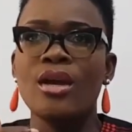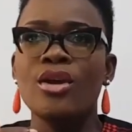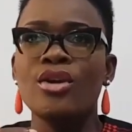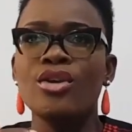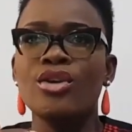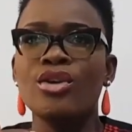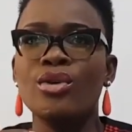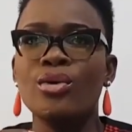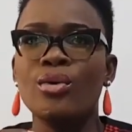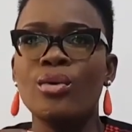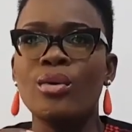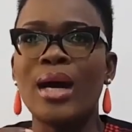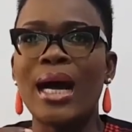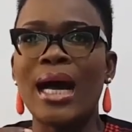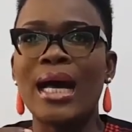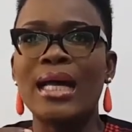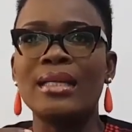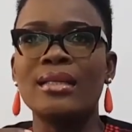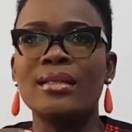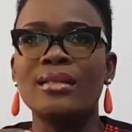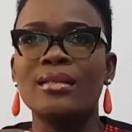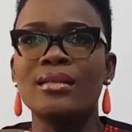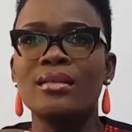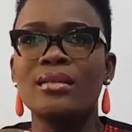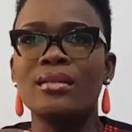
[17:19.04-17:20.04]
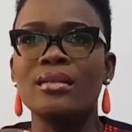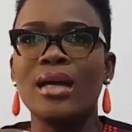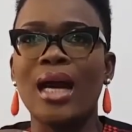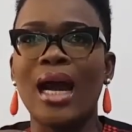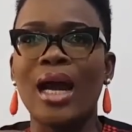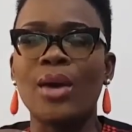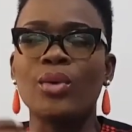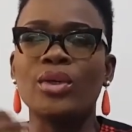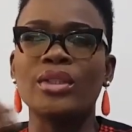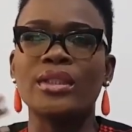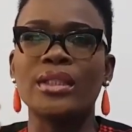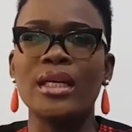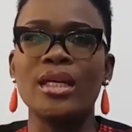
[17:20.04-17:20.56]
And
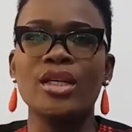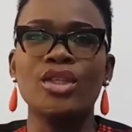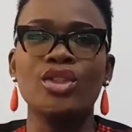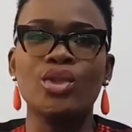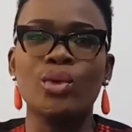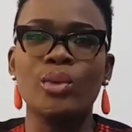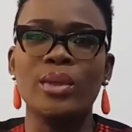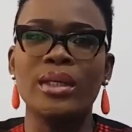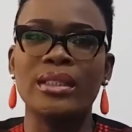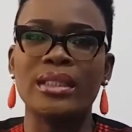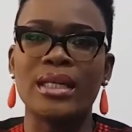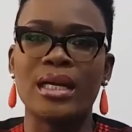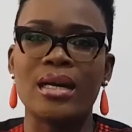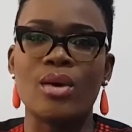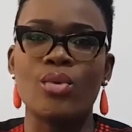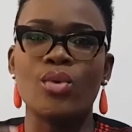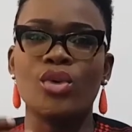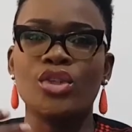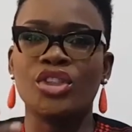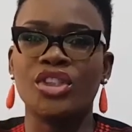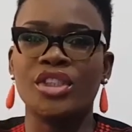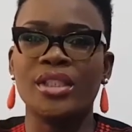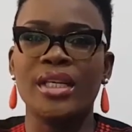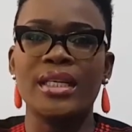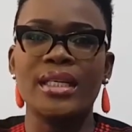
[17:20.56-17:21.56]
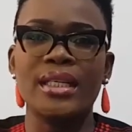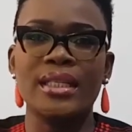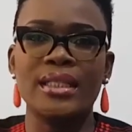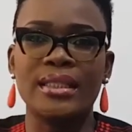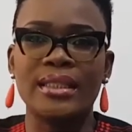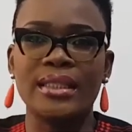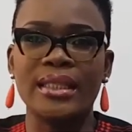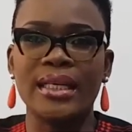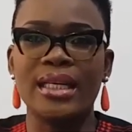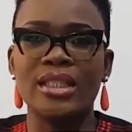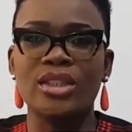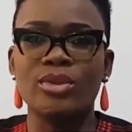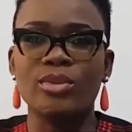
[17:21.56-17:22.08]
I was into it and I was shedding
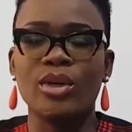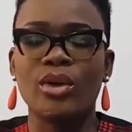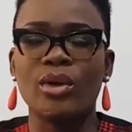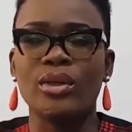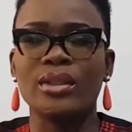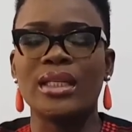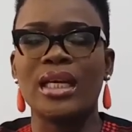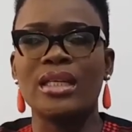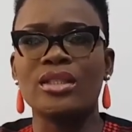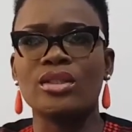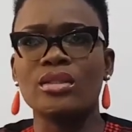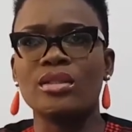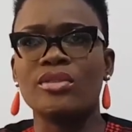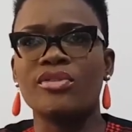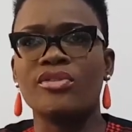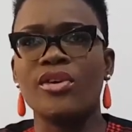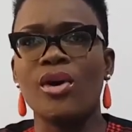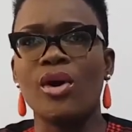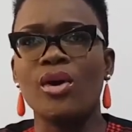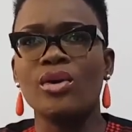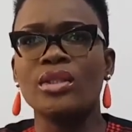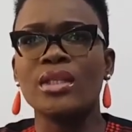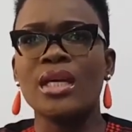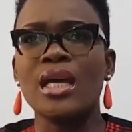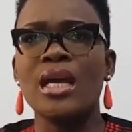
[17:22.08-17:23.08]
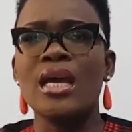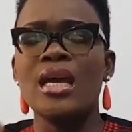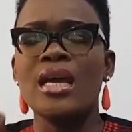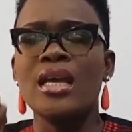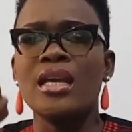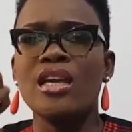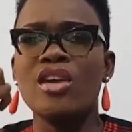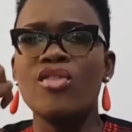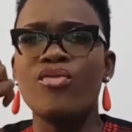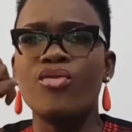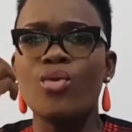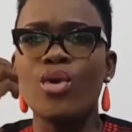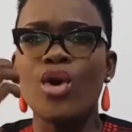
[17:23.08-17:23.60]
tears because I just felt
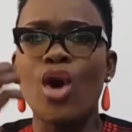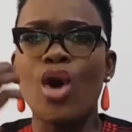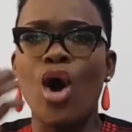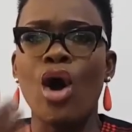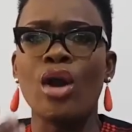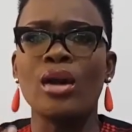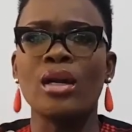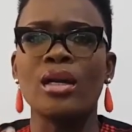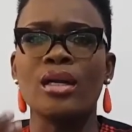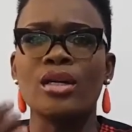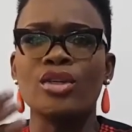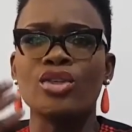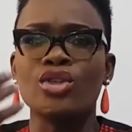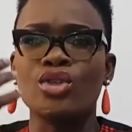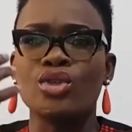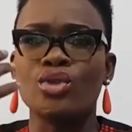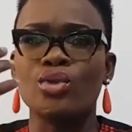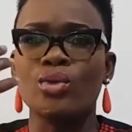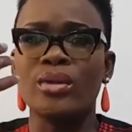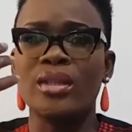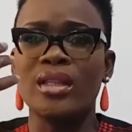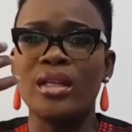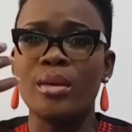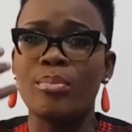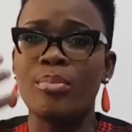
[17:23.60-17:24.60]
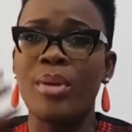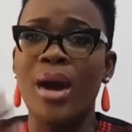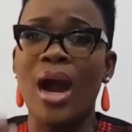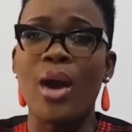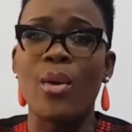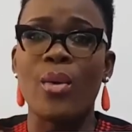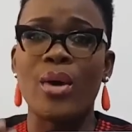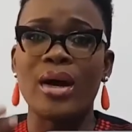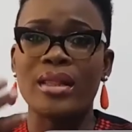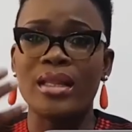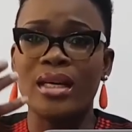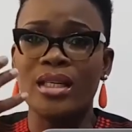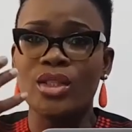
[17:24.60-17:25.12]
if we understood the
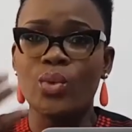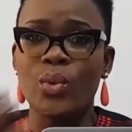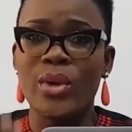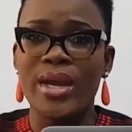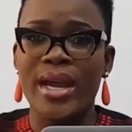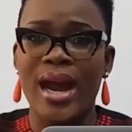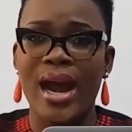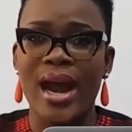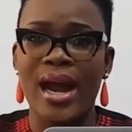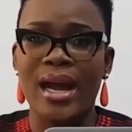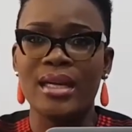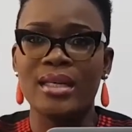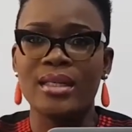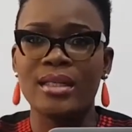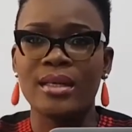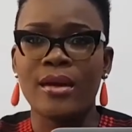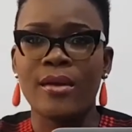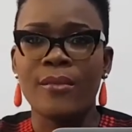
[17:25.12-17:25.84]
power that we had.